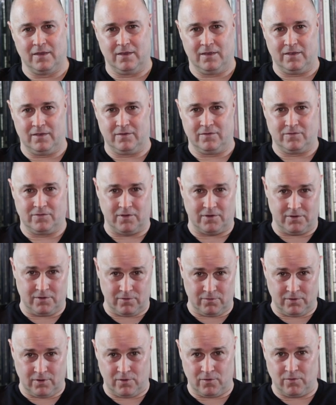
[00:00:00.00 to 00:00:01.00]
is to
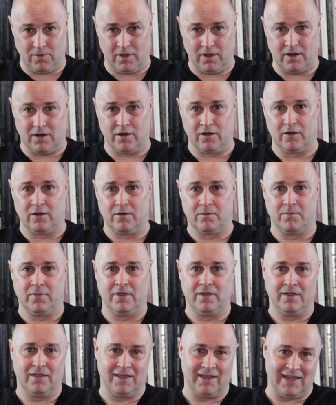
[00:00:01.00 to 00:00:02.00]
do no harm
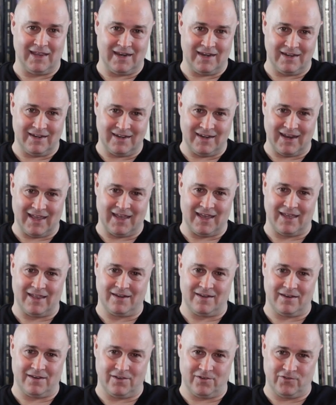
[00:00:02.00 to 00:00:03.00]
and
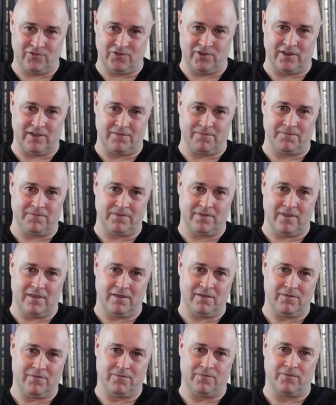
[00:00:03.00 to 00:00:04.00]
not shift
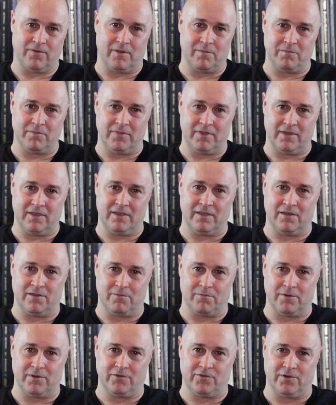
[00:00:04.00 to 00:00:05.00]
from the
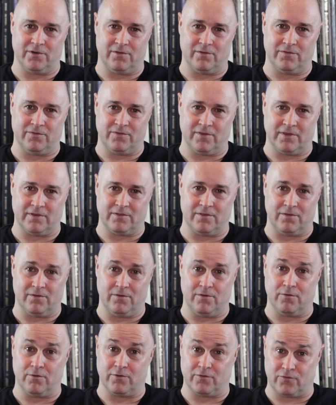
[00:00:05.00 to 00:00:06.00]
original signal
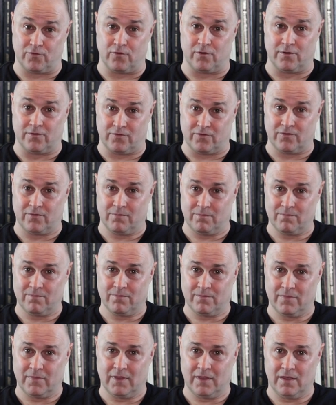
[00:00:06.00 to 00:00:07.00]
or source.
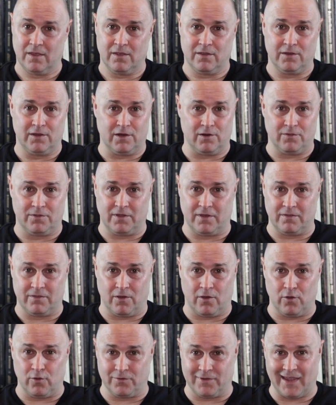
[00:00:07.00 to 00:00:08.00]
You know,
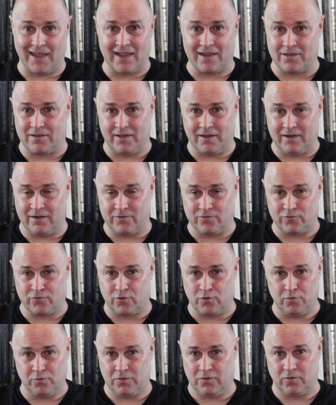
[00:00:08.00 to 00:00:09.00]
the whole tagline is
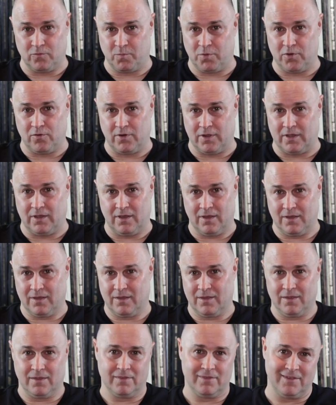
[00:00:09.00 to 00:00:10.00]
truth is beauty.
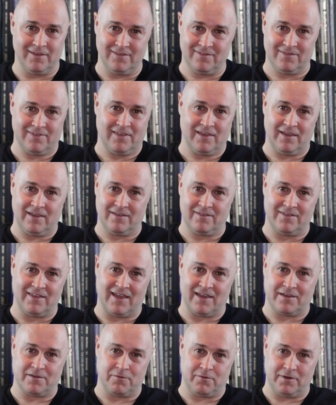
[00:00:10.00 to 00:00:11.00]
This thing's
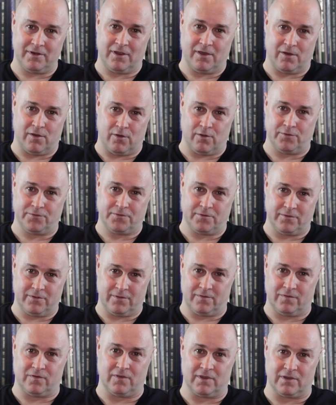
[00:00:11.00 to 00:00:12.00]
not going to alter
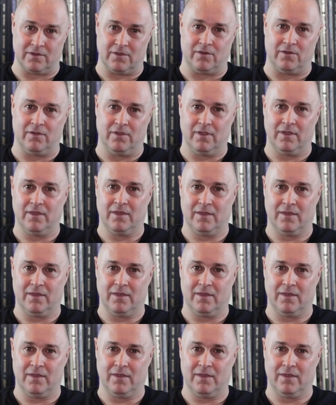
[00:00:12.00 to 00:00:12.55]
the signal.